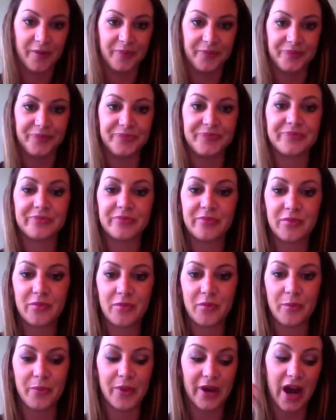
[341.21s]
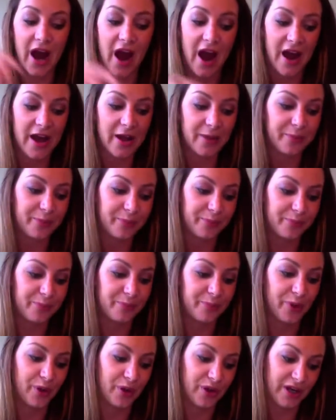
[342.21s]
But I
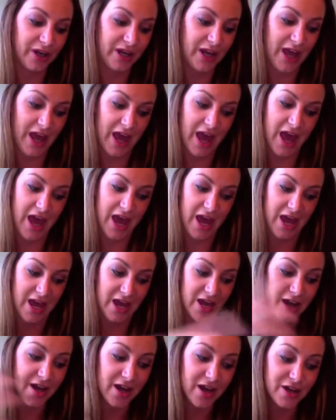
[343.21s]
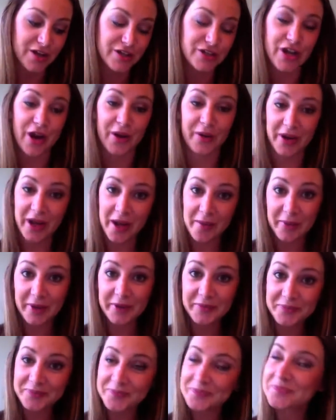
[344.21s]
put a shower
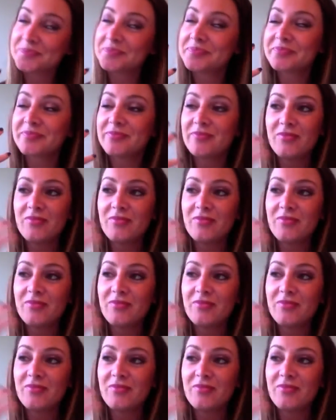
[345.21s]
cap on,